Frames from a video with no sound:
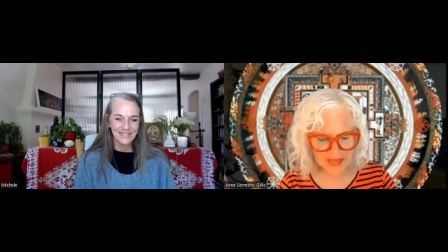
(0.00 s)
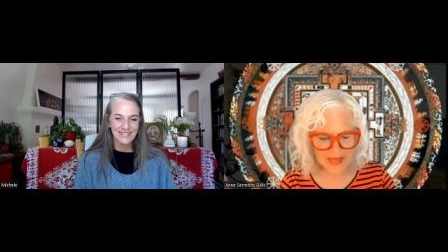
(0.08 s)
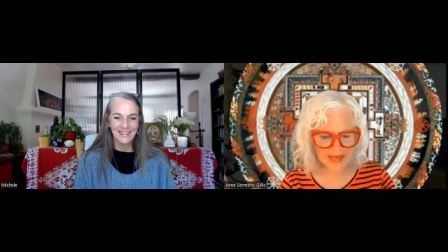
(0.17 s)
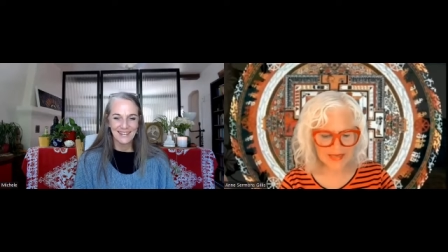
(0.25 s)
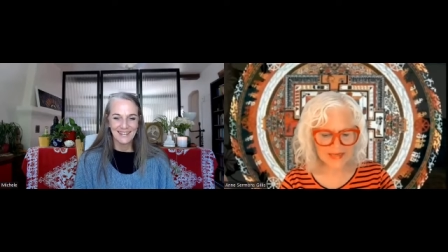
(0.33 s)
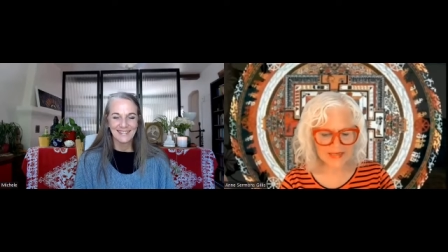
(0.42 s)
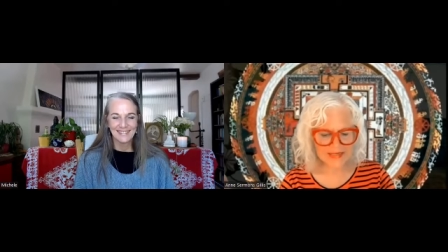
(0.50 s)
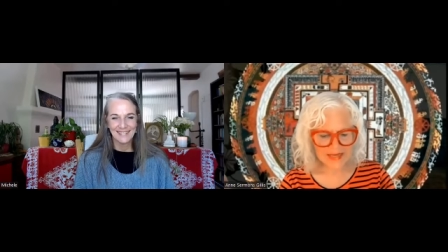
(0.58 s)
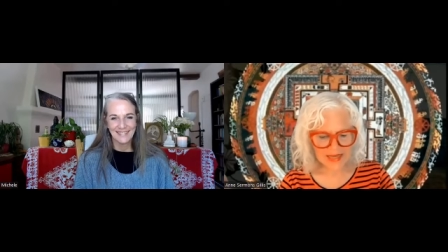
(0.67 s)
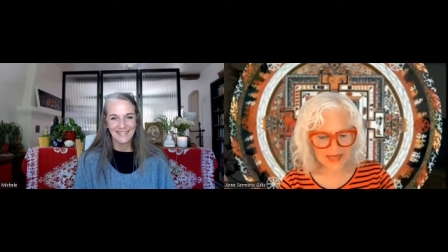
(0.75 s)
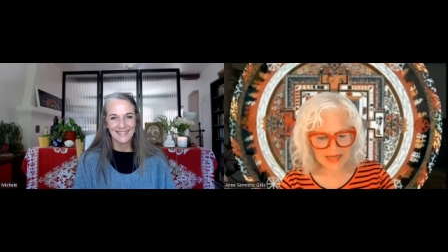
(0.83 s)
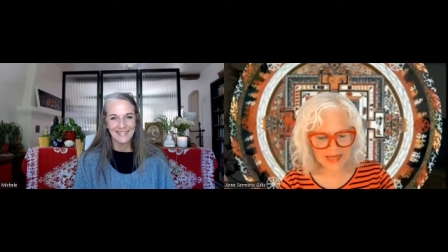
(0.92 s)
Yeah.
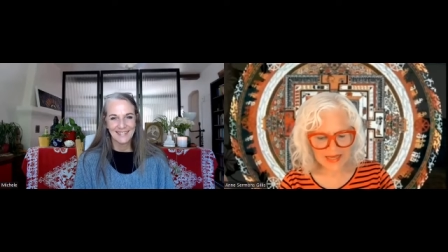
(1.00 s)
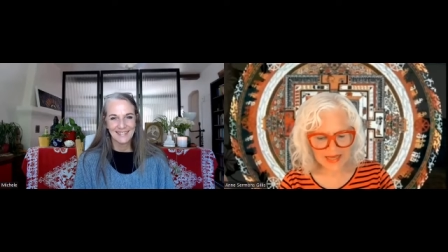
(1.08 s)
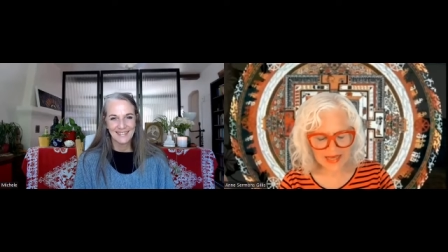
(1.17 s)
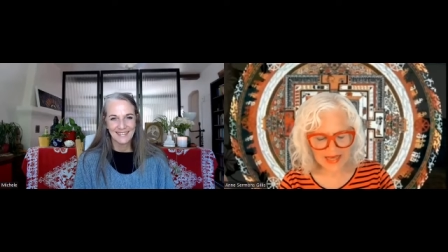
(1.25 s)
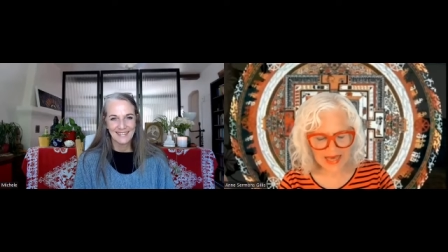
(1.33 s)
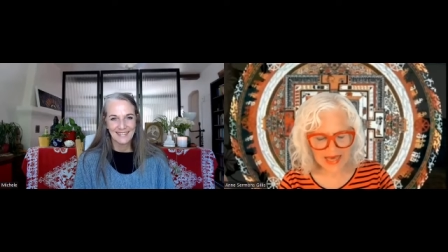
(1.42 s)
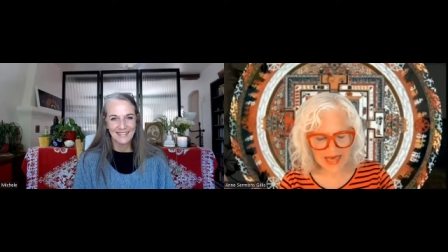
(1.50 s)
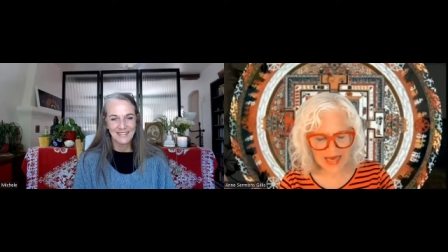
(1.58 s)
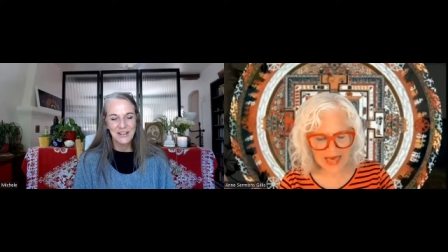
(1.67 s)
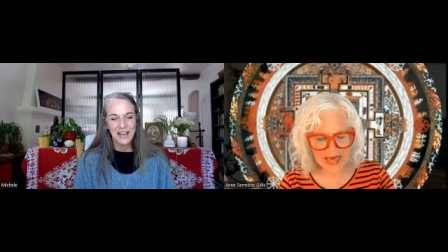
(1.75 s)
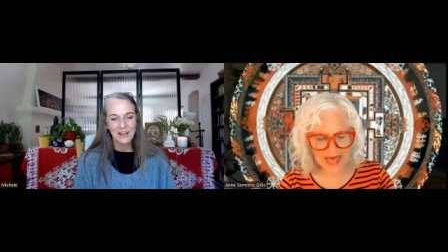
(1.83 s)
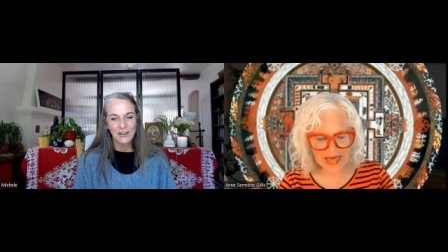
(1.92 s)
Yeah. You
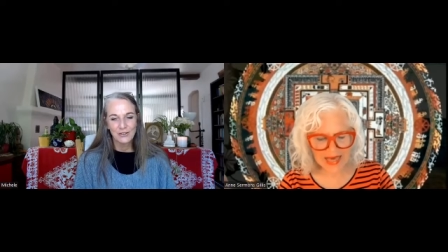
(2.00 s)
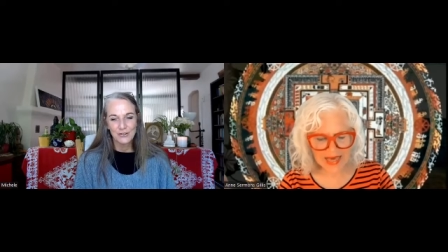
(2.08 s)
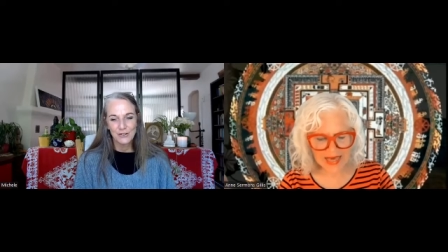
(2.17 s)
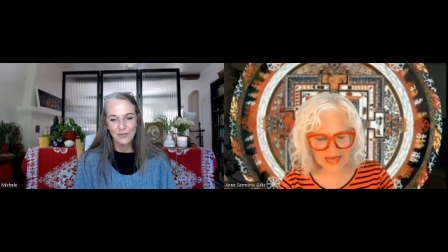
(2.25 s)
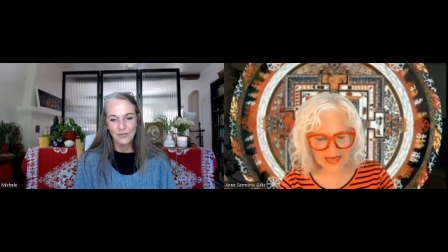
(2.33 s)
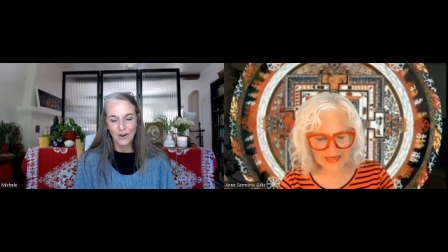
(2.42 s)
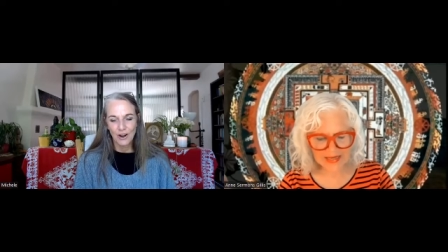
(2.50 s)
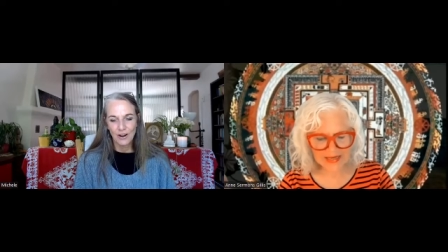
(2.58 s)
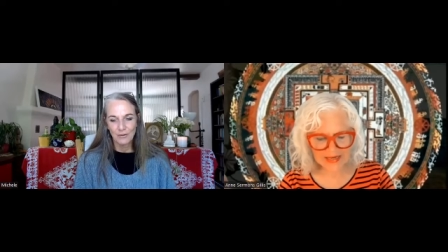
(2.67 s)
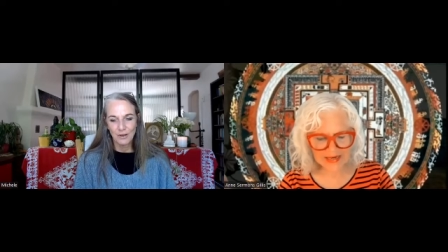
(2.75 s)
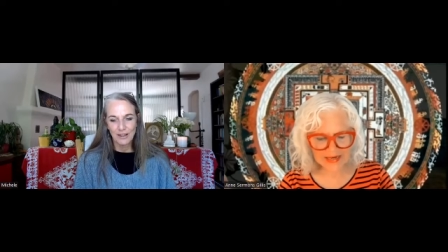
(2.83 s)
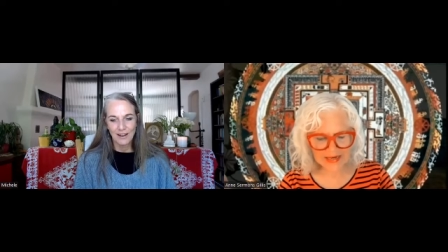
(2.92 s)
can't go too far
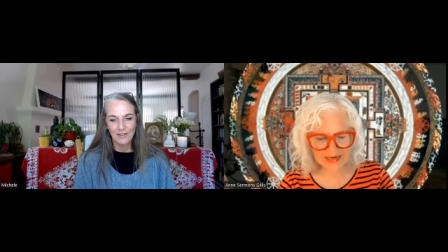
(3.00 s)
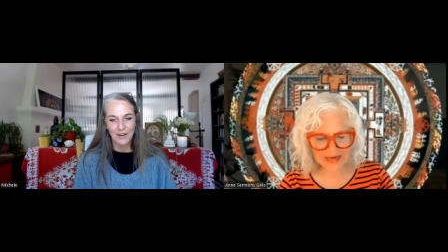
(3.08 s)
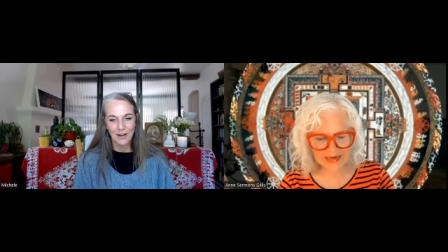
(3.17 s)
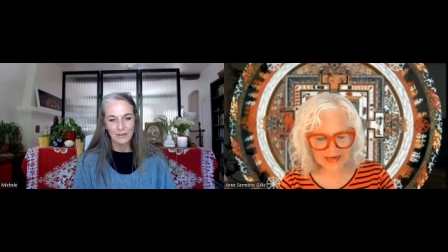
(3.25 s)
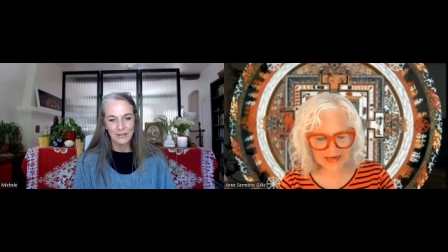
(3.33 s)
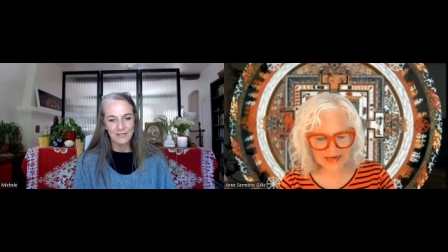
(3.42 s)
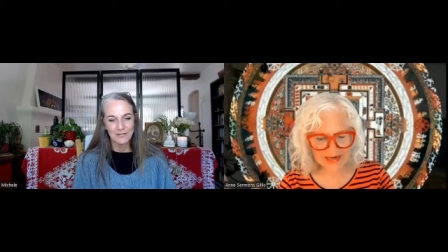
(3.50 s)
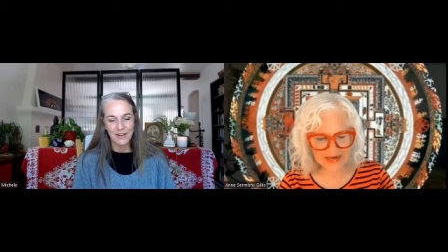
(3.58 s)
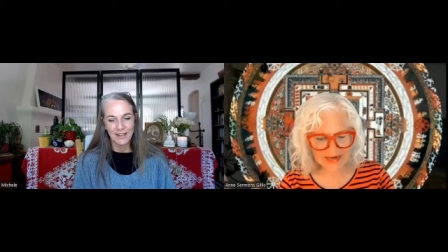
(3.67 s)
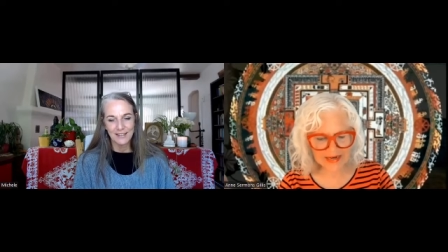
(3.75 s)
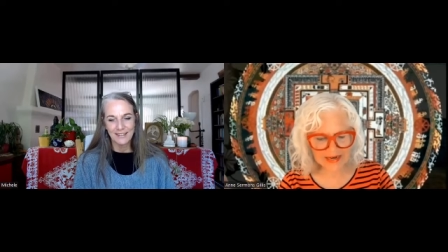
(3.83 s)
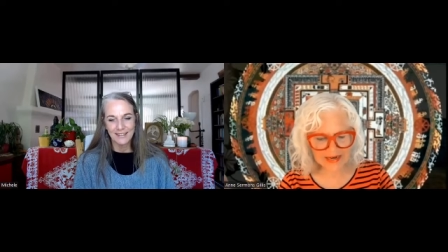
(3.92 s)
without
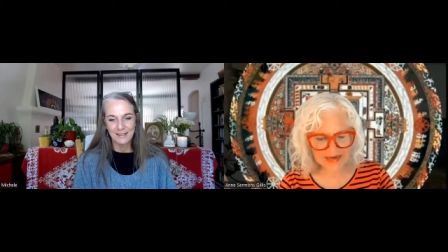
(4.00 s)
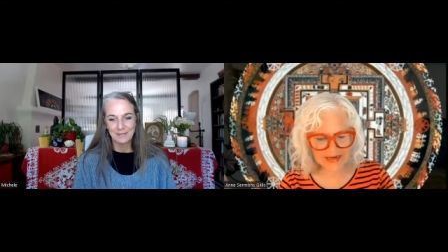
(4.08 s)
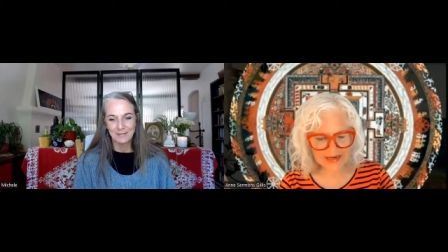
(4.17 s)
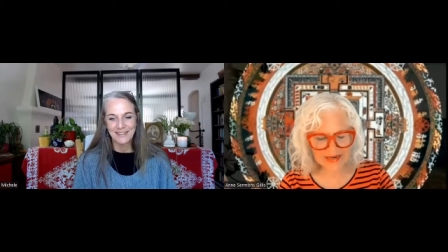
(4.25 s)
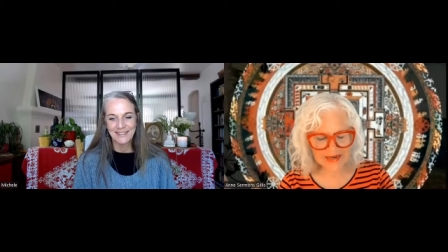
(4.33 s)
finding him.